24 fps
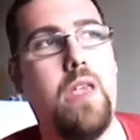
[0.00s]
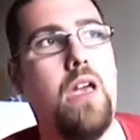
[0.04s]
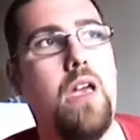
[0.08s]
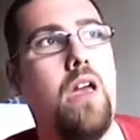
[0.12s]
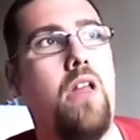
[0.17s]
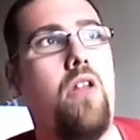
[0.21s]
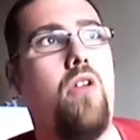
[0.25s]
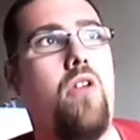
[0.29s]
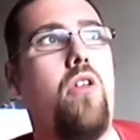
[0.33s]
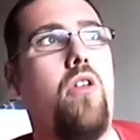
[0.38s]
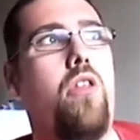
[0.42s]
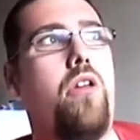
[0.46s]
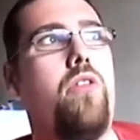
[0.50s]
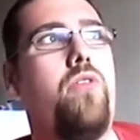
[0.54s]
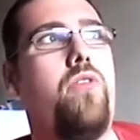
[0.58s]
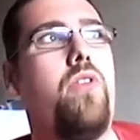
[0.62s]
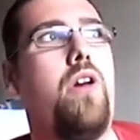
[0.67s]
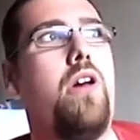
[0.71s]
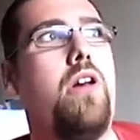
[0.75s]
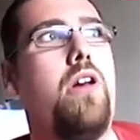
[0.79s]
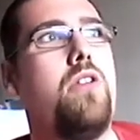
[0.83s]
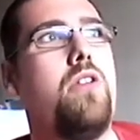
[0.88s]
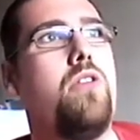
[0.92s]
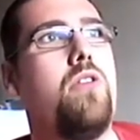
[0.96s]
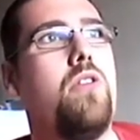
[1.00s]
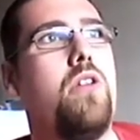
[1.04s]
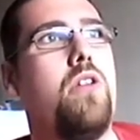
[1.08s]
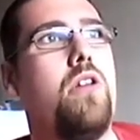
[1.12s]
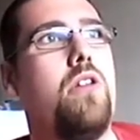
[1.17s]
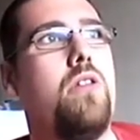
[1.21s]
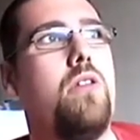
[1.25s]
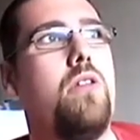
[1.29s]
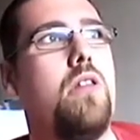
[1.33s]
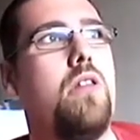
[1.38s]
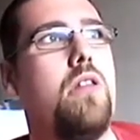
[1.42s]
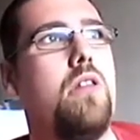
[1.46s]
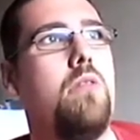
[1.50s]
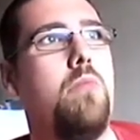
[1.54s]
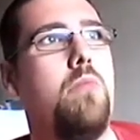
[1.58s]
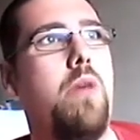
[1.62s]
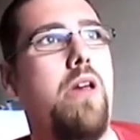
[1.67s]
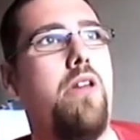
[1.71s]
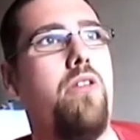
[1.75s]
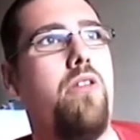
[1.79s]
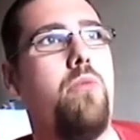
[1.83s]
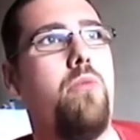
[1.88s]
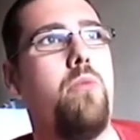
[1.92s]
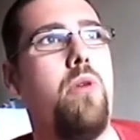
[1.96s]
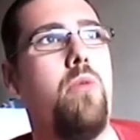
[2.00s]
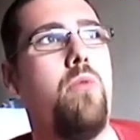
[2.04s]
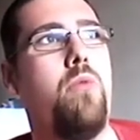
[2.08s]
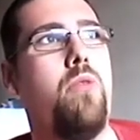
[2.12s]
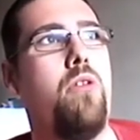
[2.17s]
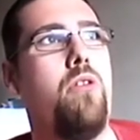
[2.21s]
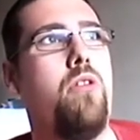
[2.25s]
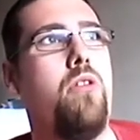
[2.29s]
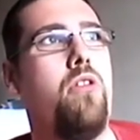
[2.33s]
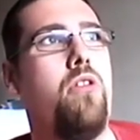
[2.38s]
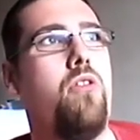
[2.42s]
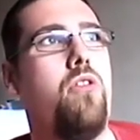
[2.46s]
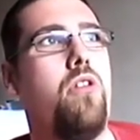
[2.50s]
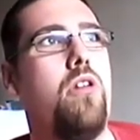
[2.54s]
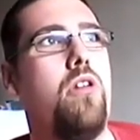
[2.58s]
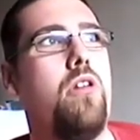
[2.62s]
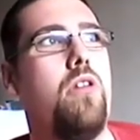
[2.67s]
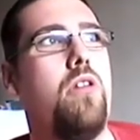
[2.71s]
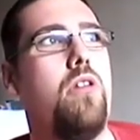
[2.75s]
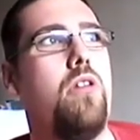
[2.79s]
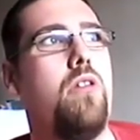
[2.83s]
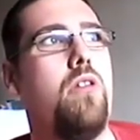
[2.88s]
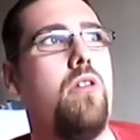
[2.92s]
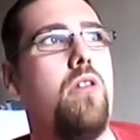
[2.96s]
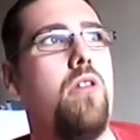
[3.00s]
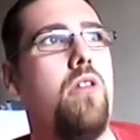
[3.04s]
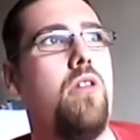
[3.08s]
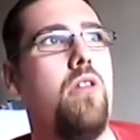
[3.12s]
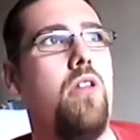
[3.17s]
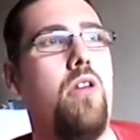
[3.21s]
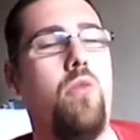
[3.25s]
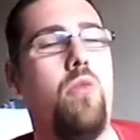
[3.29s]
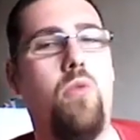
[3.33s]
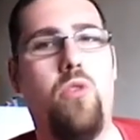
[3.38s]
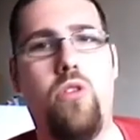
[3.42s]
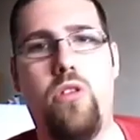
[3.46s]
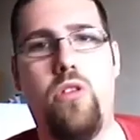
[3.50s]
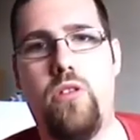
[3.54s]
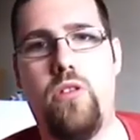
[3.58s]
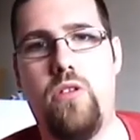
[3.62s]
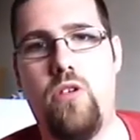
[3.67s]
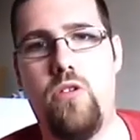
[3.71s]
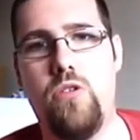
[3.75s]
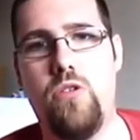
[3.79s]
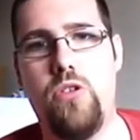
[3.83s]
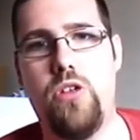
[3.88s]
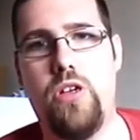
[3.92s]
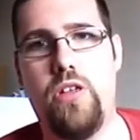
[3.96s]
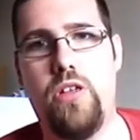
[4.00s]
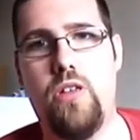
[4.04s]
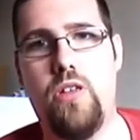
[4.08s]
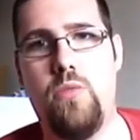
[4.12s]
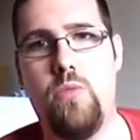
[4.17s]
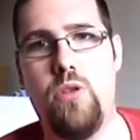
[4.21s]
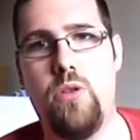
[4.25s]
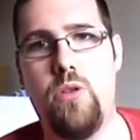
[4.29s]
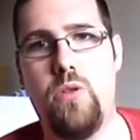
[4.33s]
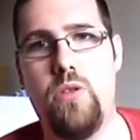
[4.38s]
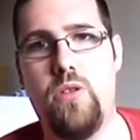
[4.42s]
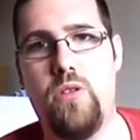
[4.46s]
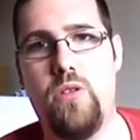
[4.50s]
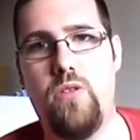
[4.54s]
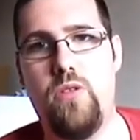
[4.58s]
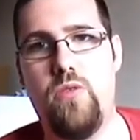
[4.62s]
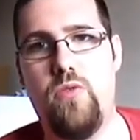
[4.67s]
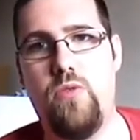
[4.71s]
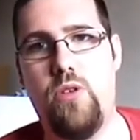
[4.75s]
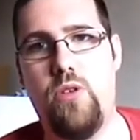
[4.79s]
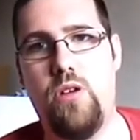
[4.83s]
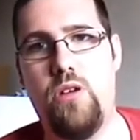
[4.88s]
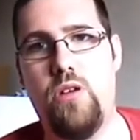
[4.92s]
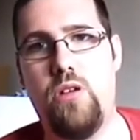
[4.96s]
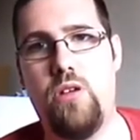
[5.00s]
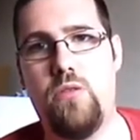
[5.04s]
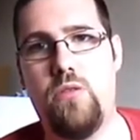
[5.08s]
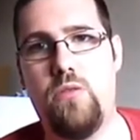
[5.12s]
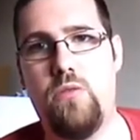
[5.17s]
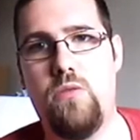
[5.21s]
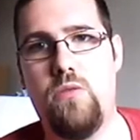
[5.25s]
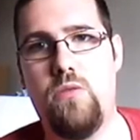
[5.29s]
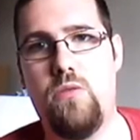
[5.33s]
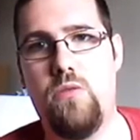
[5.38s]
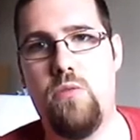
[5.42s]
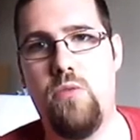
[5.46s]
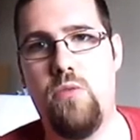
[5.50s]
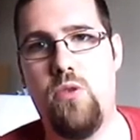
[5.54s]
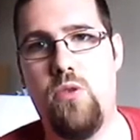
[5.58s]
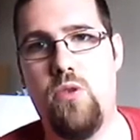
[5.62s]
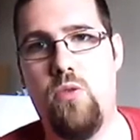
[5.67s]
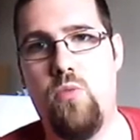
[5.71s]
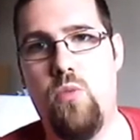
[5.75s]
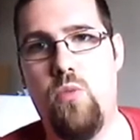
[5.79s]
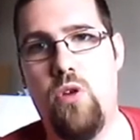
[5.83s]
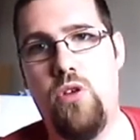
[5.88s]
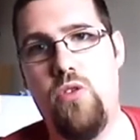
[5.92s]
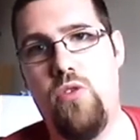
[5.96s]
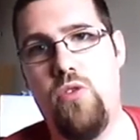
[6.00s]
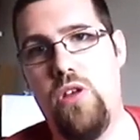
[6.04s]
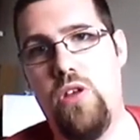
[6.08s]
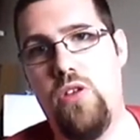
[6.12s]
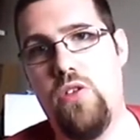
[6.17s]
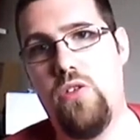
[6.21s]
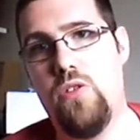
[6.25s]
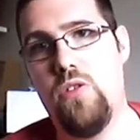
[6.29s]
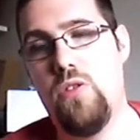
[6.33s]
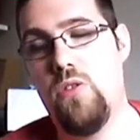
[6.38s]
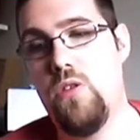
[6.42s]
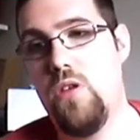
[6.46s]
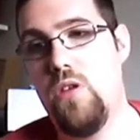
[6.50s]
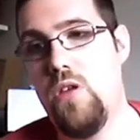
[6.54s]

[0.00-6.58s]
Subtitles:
I know that if I actually met some people out in the street, they wouldn't talk shit to me for more than one reason.